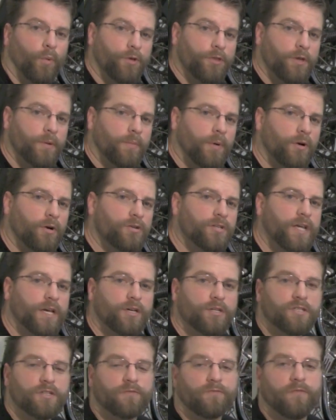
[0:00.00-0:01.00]
With your
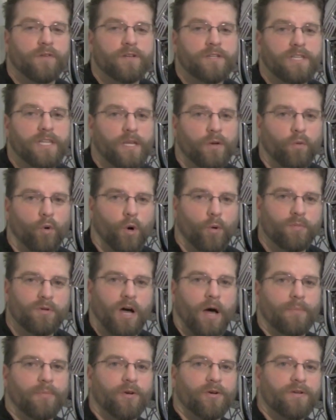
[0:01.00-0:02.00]
motorcycle sufficiently warmed
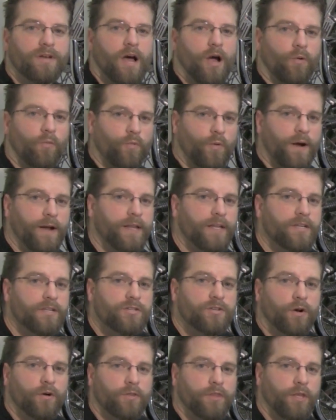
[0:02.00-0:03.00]
up, you're now ready to
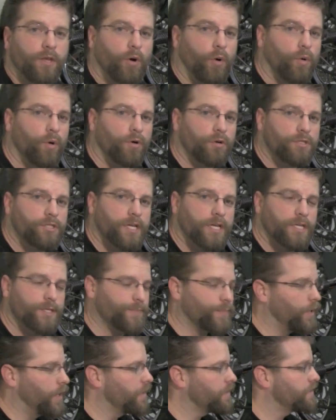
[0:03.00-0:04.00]
start the oil
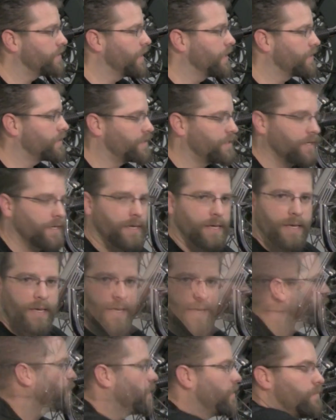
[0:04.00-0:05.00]
change process. We're now
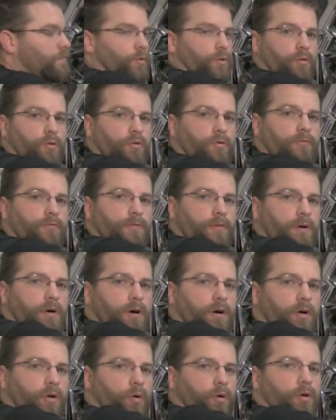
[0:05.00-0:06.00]
going to remove
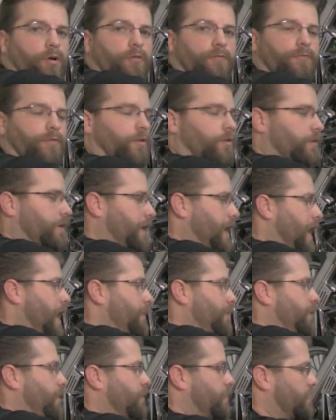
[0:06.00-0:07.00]
our oil filler
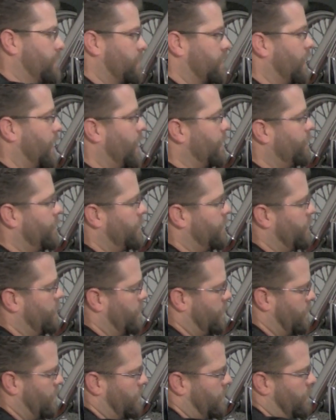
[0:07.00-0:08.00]
cap here at the top,
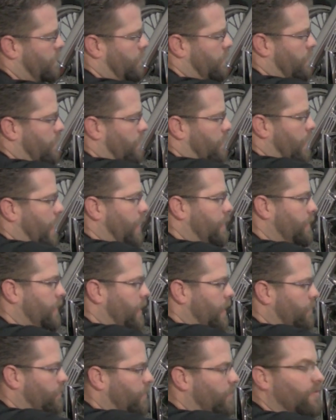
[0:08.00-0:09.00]
and
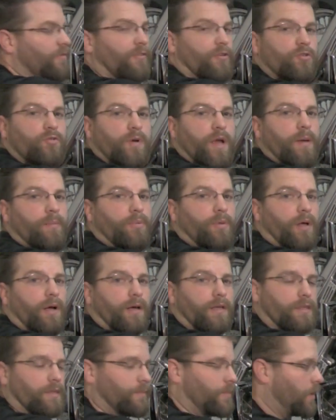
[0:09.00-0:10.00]
then remove our drain
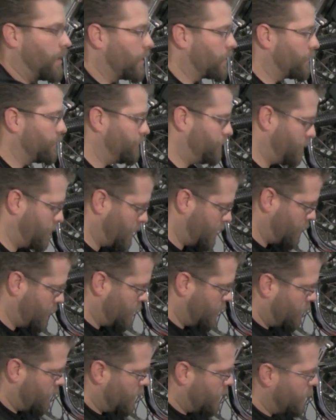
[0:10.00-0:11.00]
plug at the bottom.
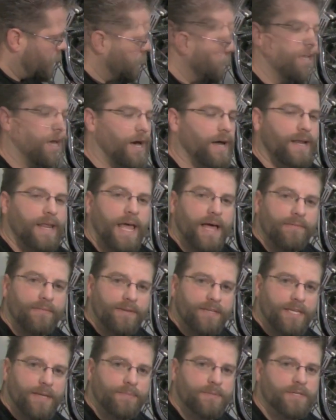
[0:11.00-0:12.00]
Notice this does not
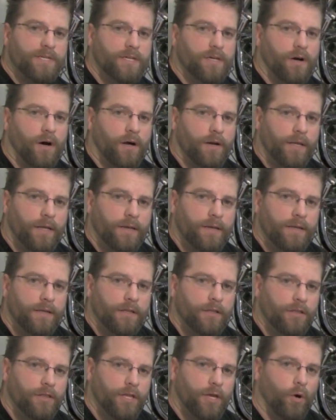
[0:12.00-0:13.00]
have a dipstick on it.
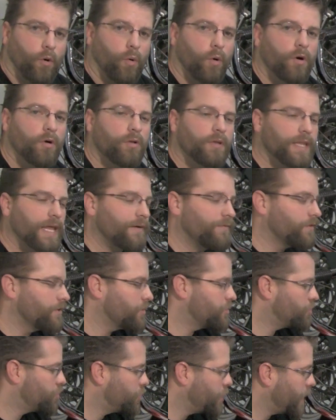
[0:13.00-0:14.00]
The oil
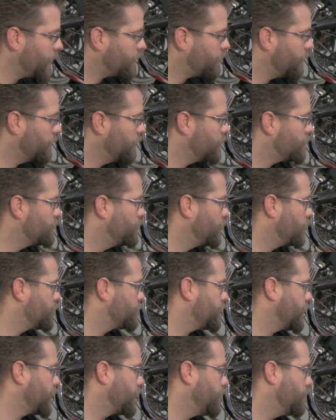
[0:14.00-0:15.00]
level is checked on this
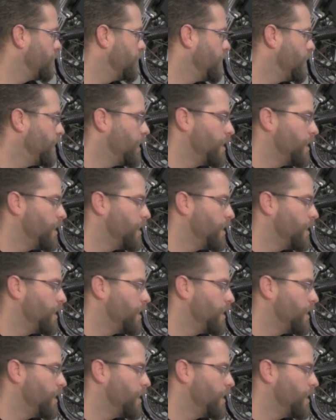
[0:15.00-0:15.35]
motorcycle